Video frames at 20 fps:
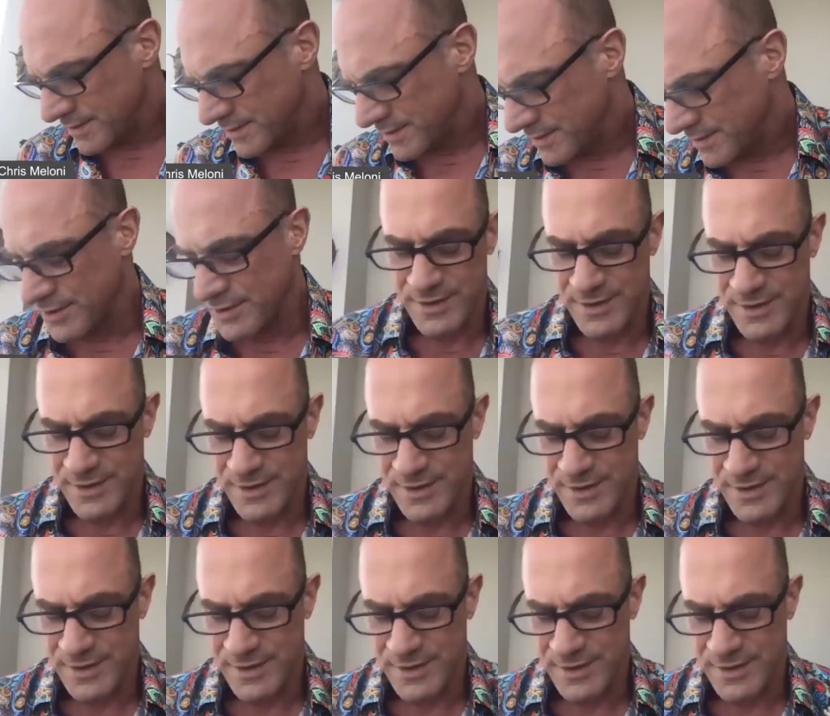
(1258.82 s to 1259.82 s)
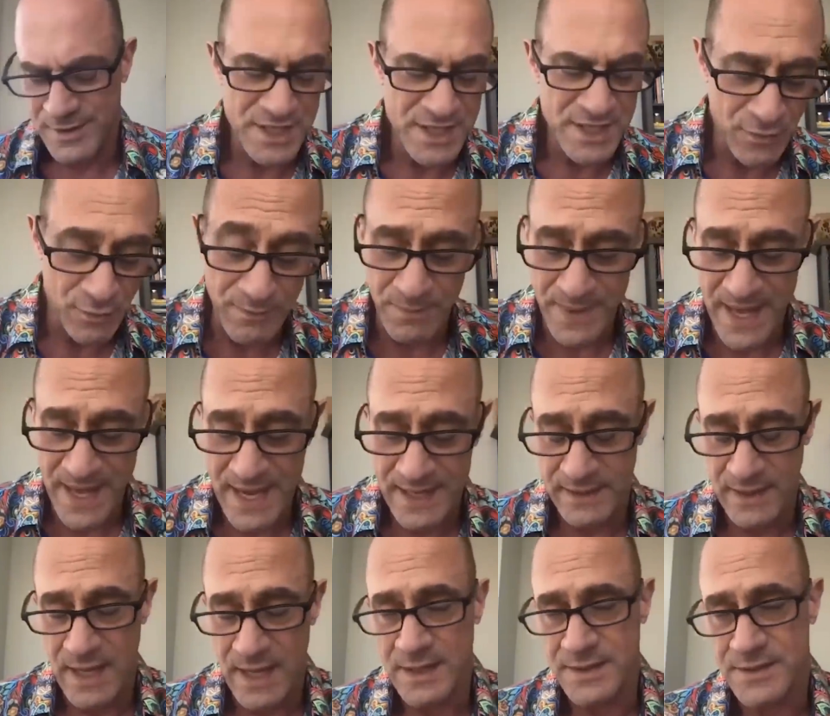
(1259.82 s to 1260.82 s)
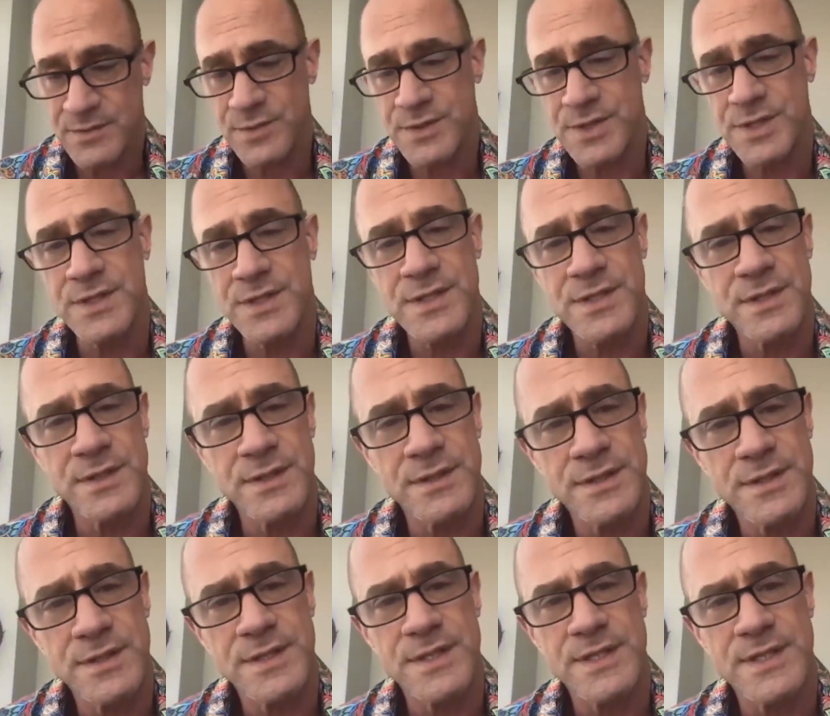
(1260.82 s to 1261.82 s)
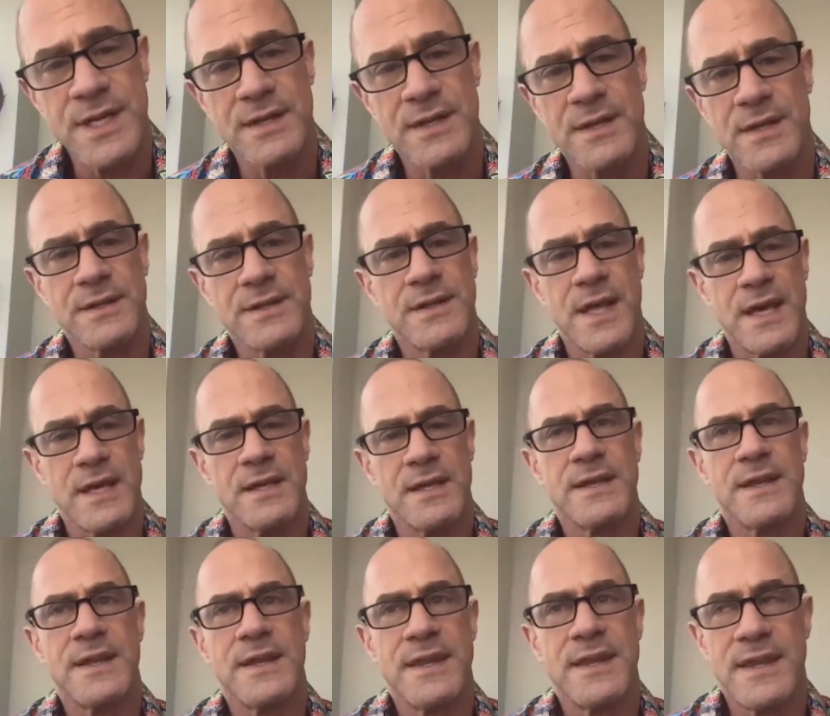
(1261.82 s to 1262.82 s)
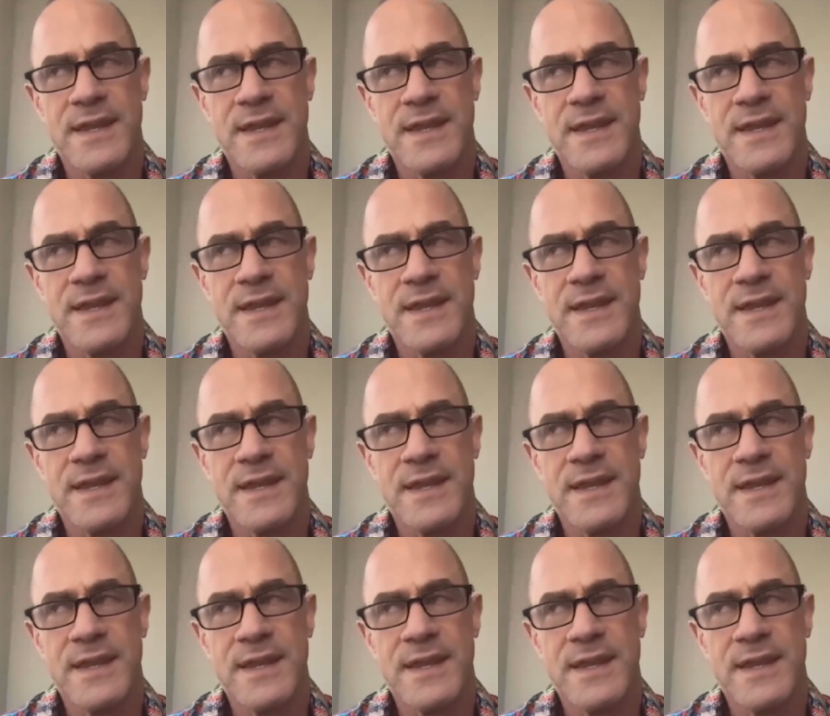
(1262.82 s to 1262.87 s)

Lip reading: a reason they say rip from the headlines, which is to say that